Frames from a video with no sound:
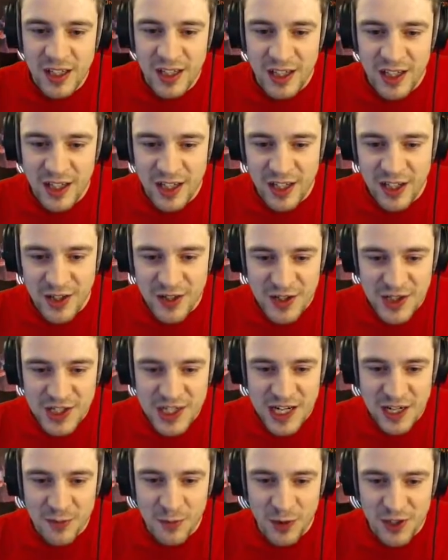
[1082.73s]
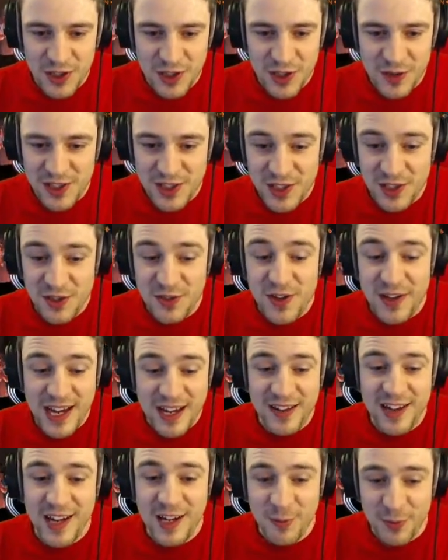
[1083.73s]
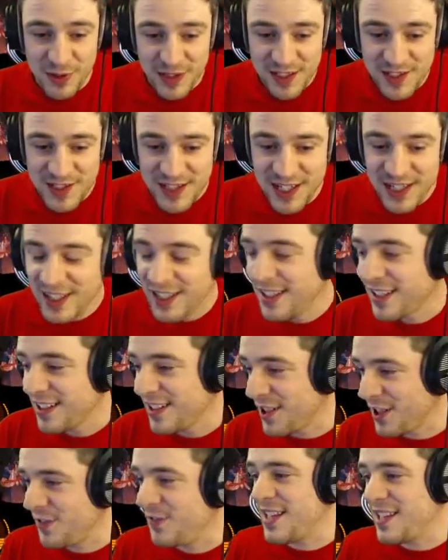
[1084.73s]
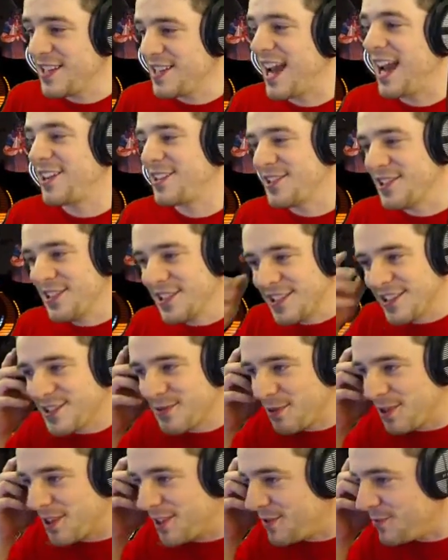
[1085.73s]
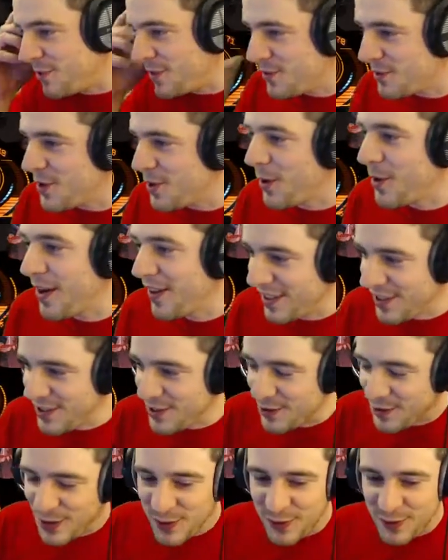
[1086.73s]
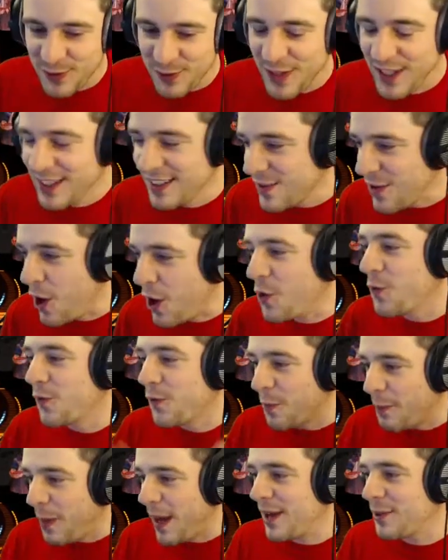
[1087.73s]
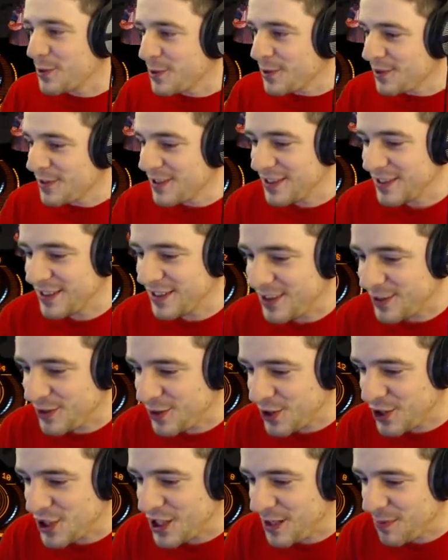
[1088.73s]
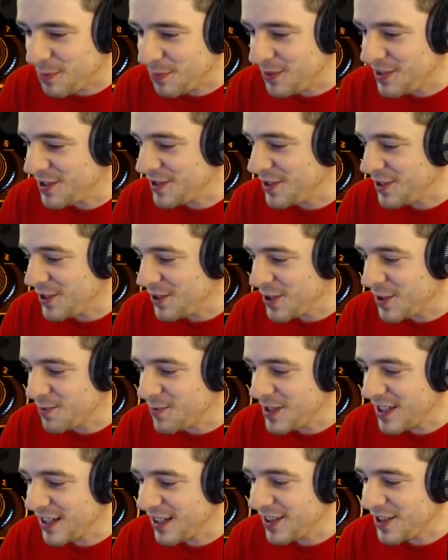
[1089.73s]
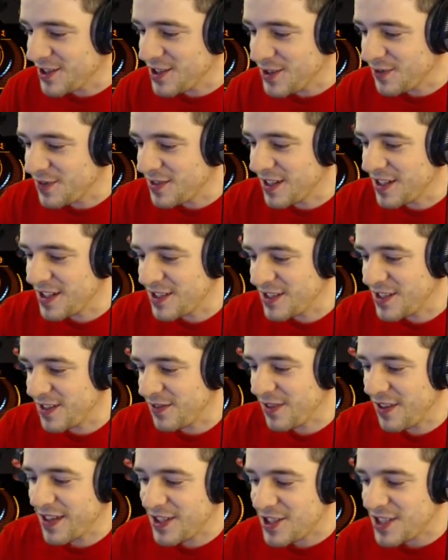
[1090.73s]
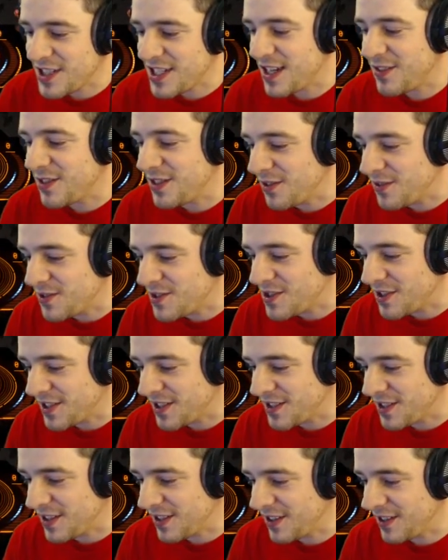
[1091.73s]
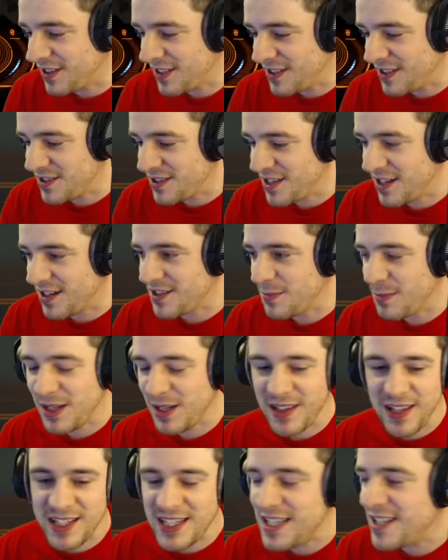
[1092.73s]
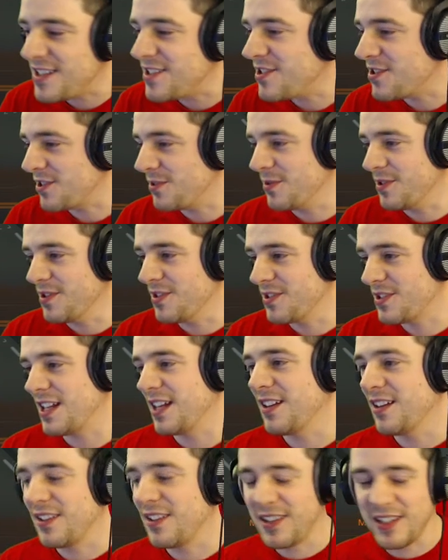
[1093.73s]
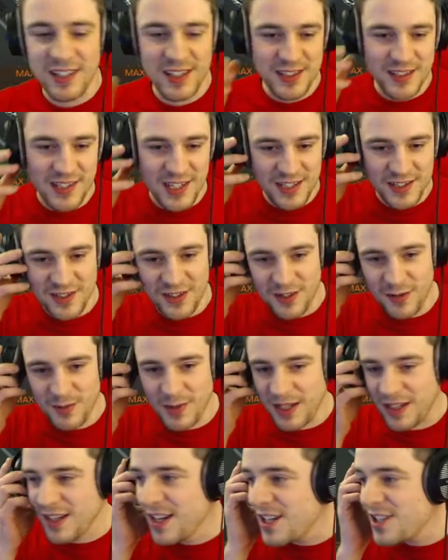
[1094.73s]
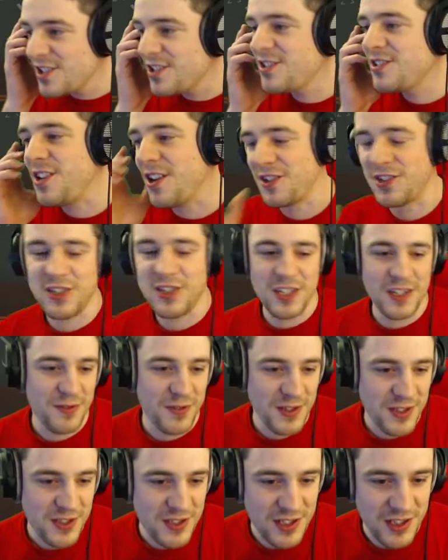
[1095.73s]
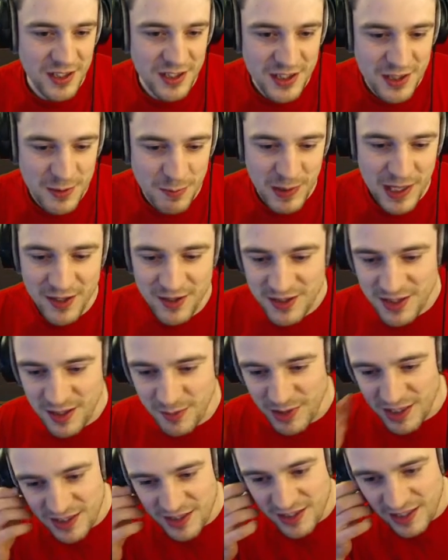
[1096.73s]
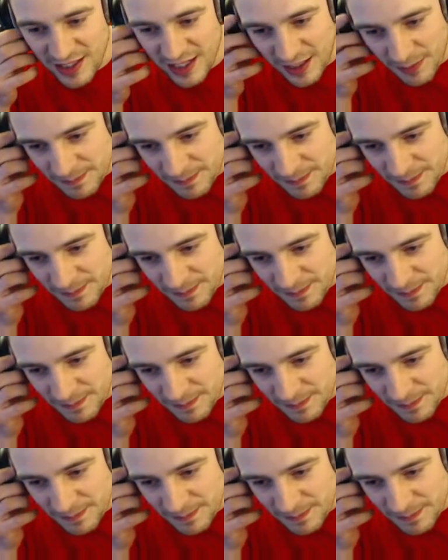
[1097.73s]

understand what you're doing. So you don't end up with these kind of accidents where you go out and you've overpowered your ship and you don't realize you've done it and stuff like that. Just having those nice kind of things to make that easier to understand, I think, is going to make such a difference to players coming into the game.